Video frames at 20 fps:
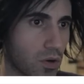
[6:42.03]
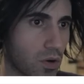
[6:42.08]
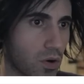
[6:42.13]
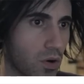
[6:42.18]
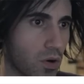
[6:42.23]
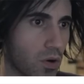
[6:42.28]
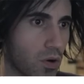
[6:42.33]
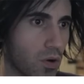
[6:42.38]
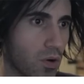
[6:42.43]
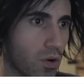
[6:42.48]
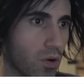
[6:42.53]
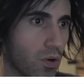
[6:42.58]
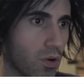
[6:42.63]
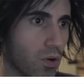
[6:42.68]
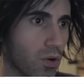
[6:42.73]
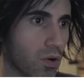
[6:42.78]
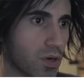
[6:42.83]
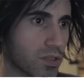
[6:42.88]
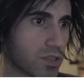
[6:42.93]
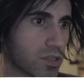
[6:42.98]

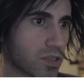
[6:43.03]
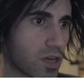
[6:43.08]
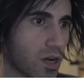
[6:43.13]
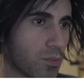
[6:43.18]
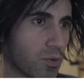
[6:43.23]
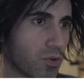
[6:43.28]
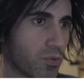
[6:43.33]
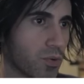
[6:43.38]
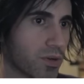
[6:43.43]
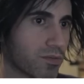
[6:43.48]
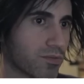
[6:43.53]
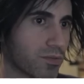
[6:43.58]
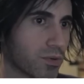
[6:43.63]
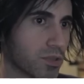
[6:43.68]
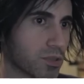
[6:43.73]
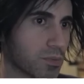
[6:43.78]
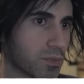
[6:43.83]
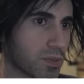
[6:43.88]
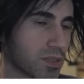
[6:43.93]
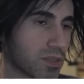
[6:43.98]
Oh, I just got more
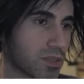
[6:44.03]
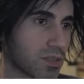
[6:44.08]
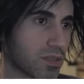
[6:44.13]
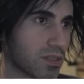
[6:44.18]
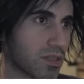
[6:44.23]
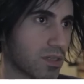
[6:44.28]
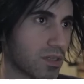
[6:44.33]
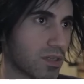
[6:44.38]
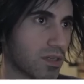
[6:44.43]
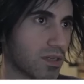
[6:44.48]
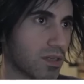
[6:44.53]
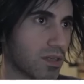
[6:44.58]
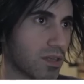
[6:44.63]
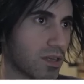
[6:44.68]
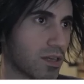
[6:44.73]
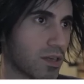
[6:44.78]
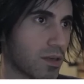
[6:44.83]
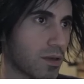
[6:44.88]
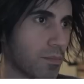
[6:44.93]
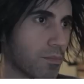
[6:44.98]
reinforcements.
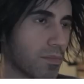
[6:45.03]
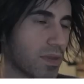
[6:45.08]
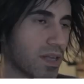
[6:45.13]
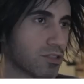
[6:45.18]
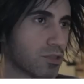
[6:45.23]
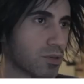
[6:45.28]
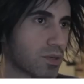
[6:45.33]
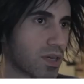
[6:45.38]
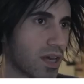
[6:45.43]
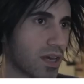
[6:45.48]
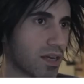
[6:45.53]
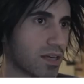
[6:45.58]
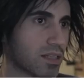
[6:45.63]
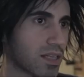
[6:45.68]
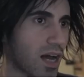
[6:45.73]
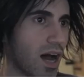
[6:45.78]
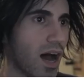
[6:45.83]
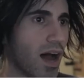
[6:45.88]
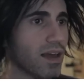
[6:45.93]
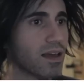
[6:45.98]
But that's okay,
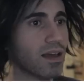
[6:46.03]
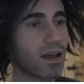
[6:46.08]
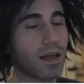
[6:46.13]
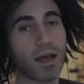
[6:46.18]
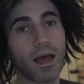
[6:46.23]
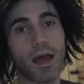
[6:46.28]
because I...